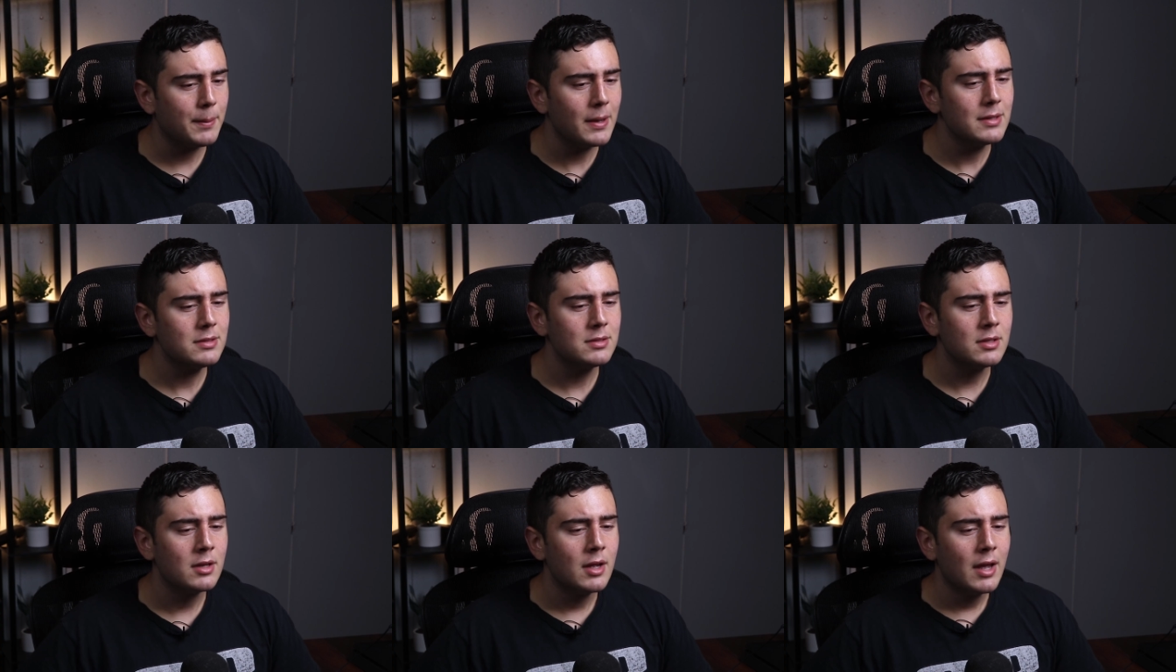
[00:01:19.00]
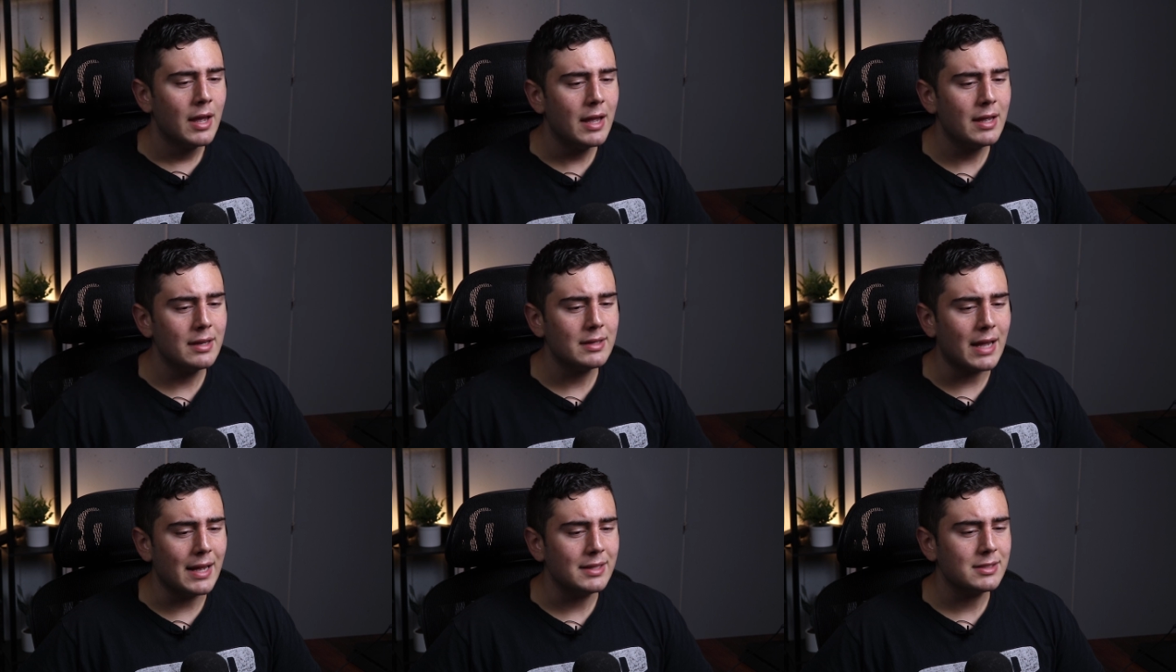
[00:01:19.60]
Pence
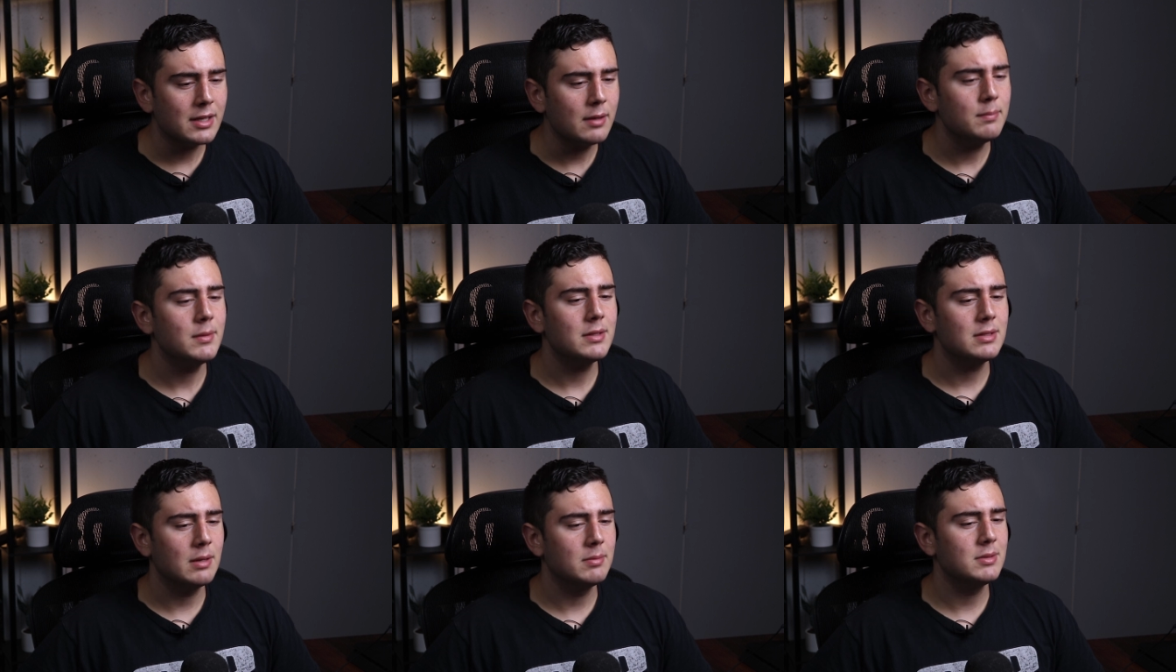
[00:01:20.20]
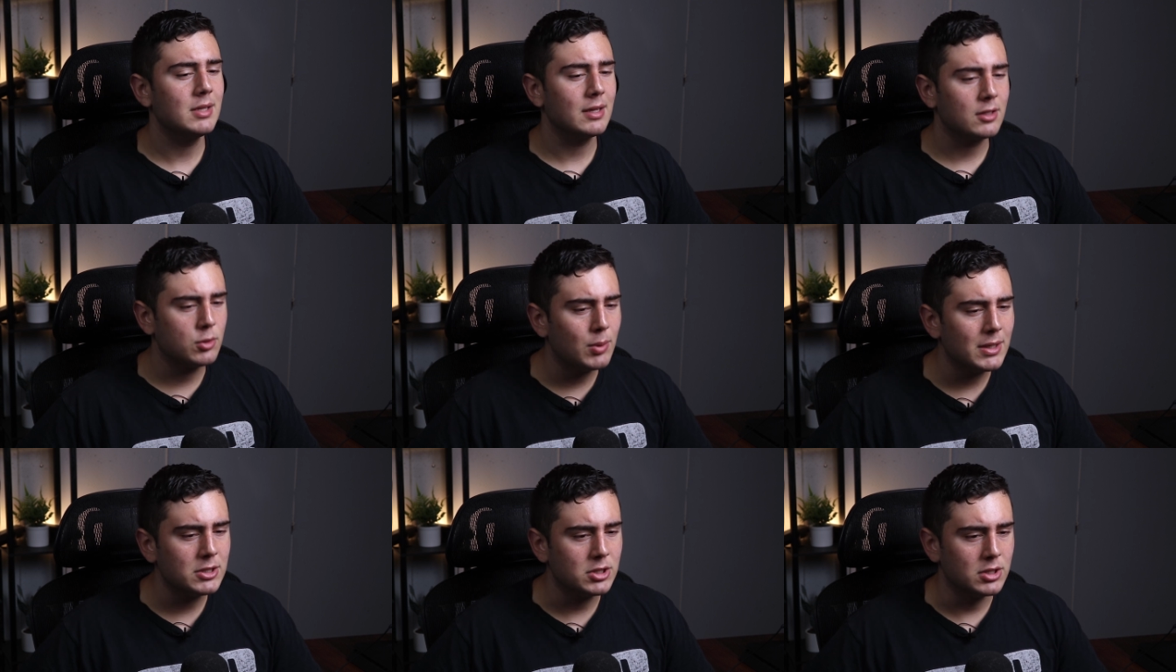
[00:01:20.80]
and ask him the same exact
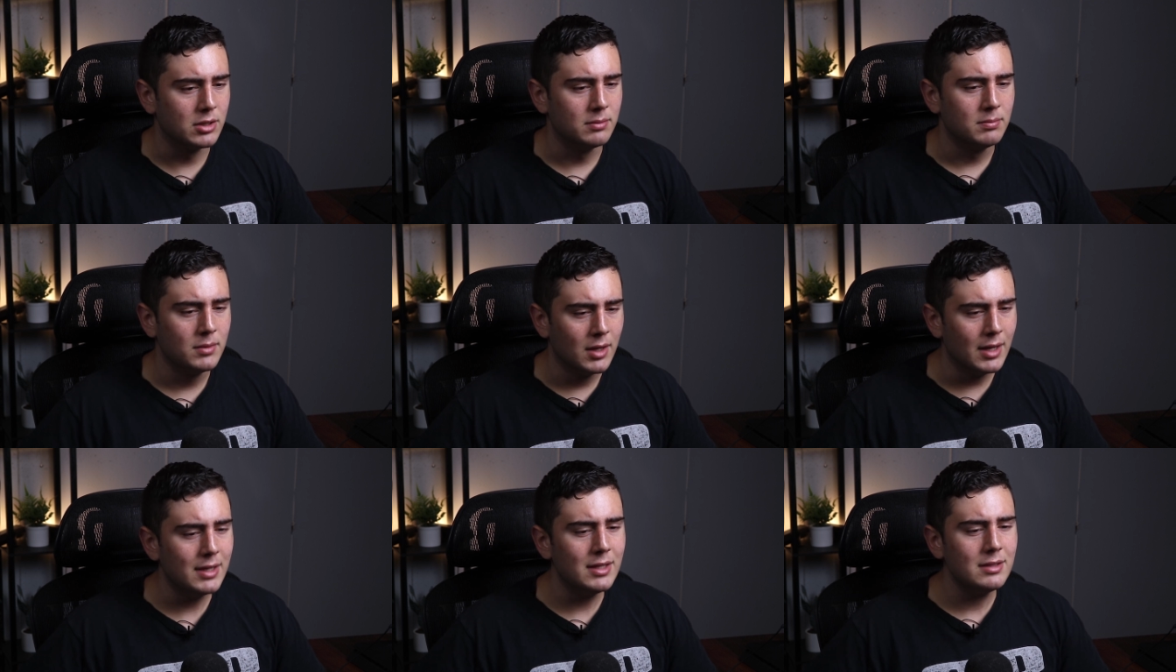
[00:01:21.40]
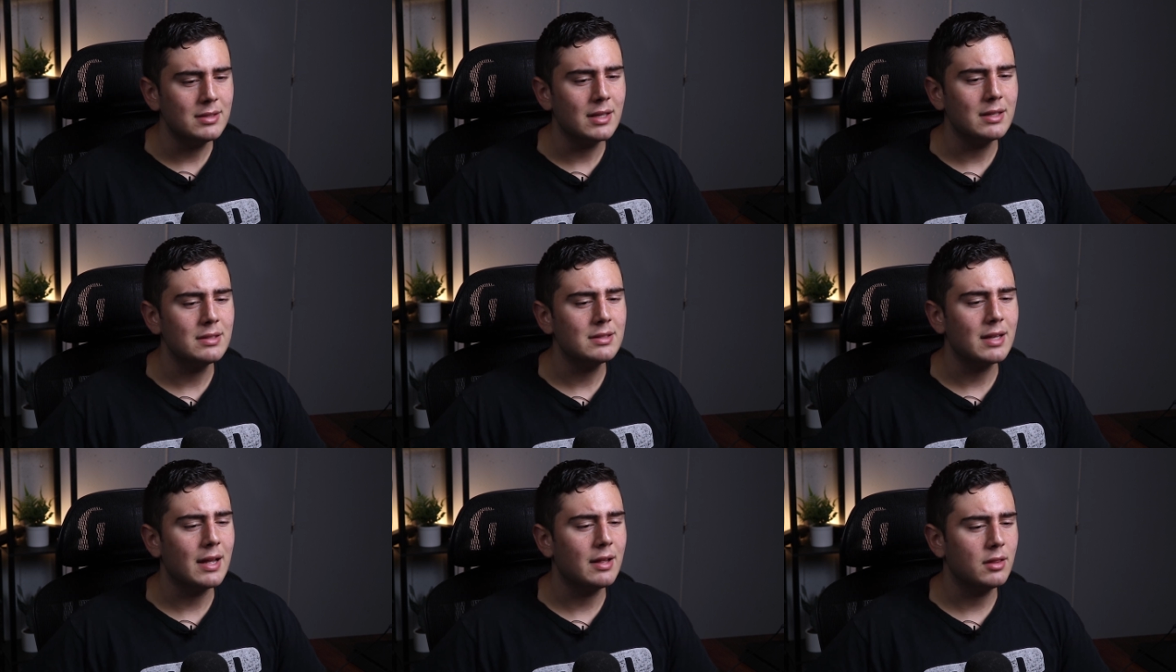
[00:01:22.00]
question. And he says
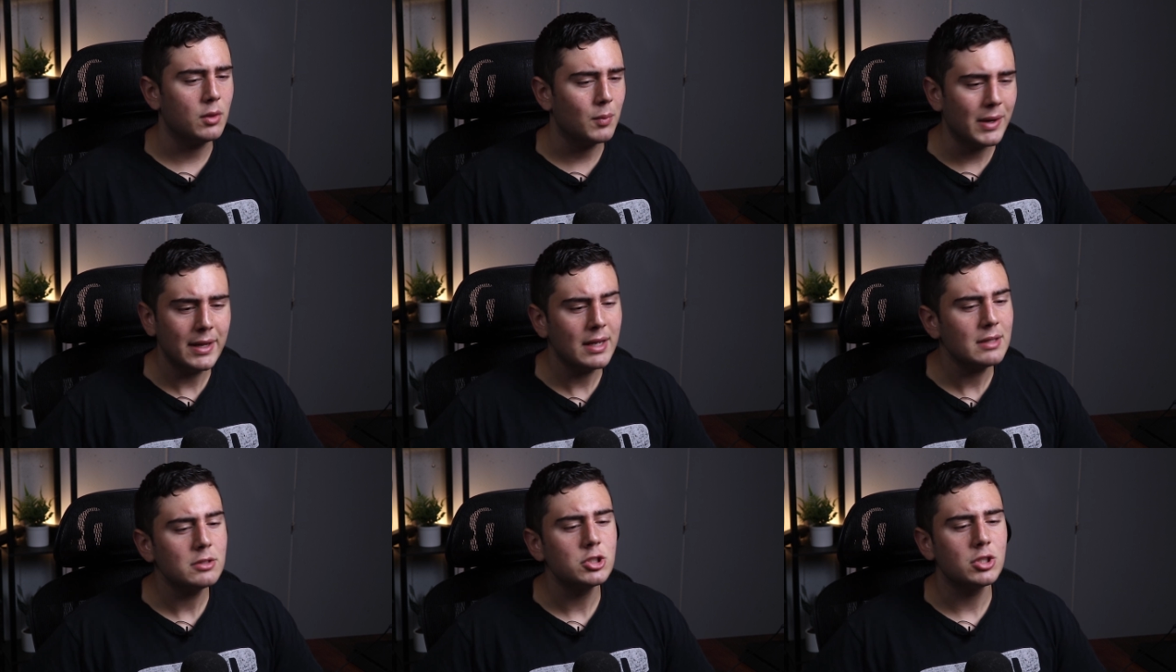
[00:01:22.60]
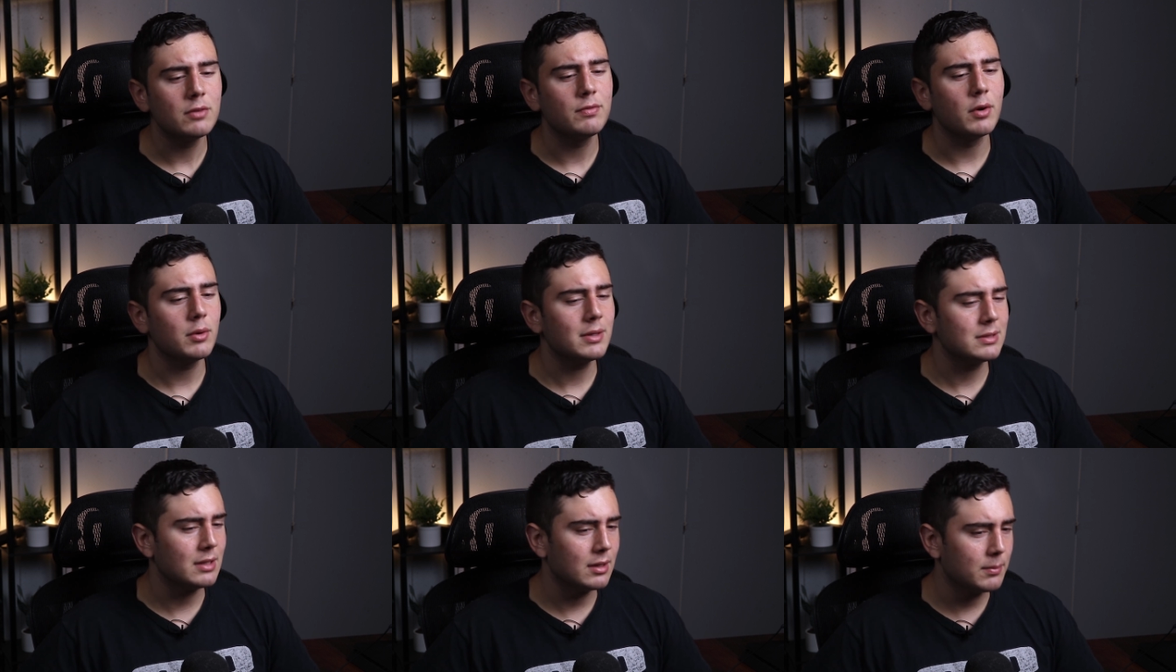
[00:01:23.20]
that the White House should
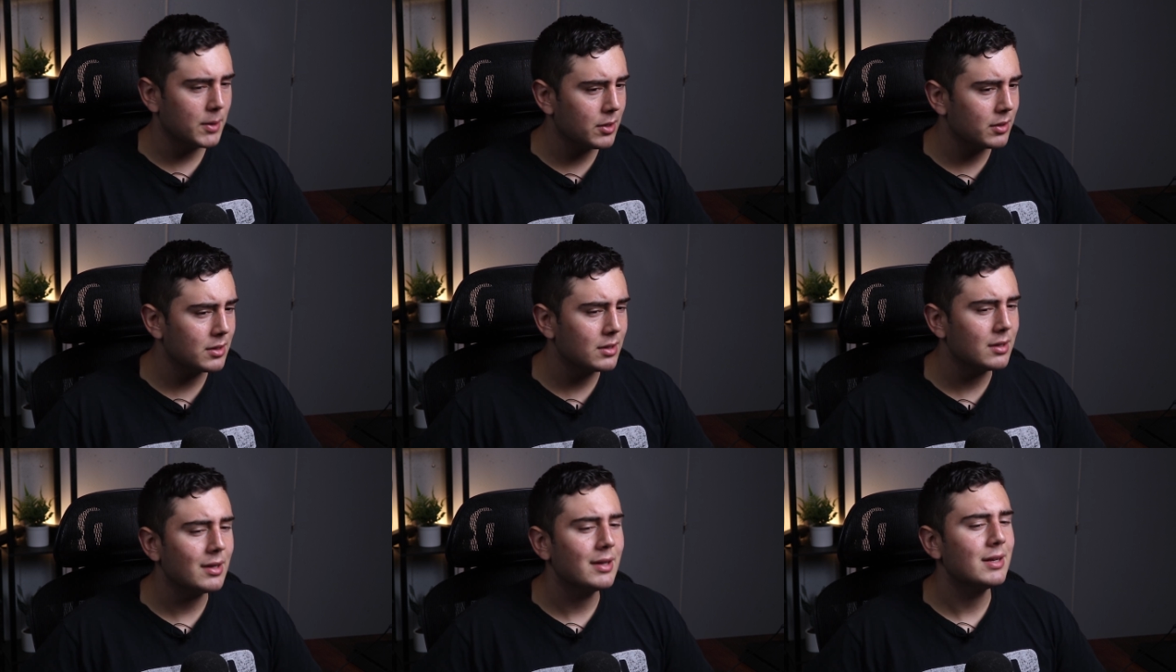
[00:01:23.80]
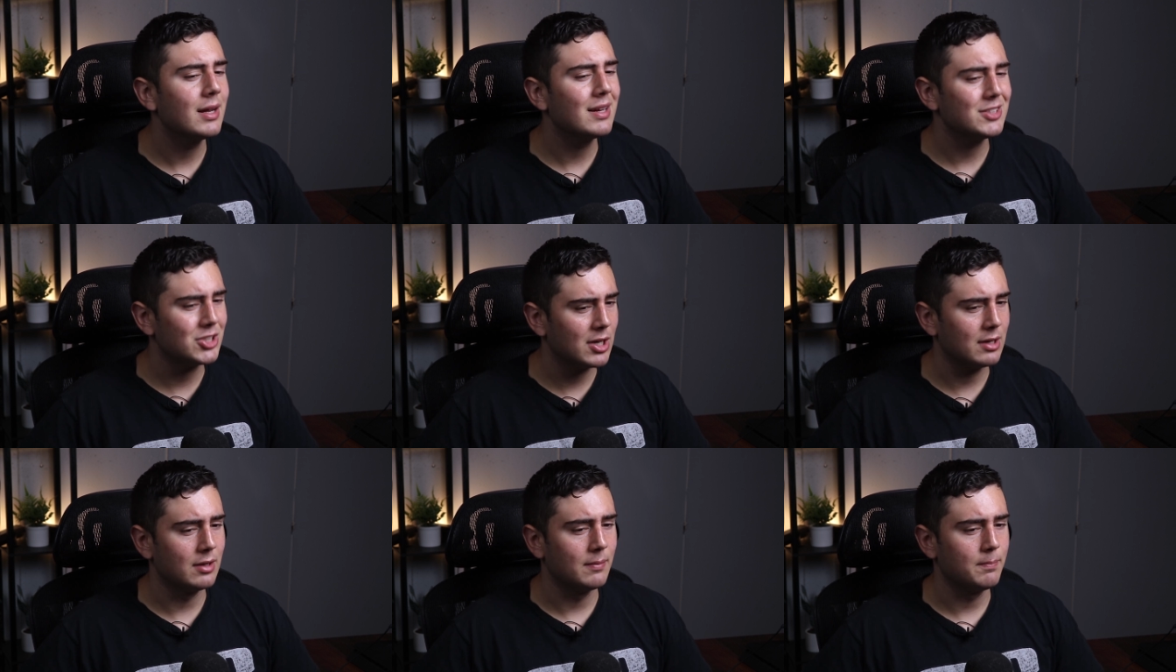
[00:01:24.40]
focus on America and not
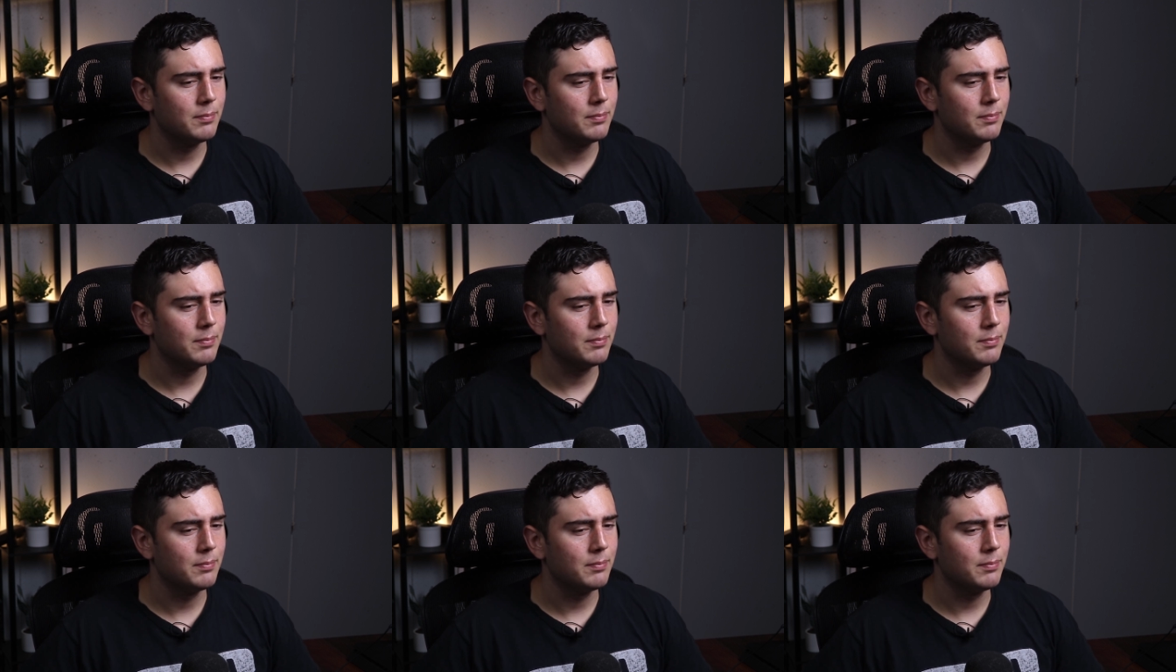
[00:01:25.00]
China.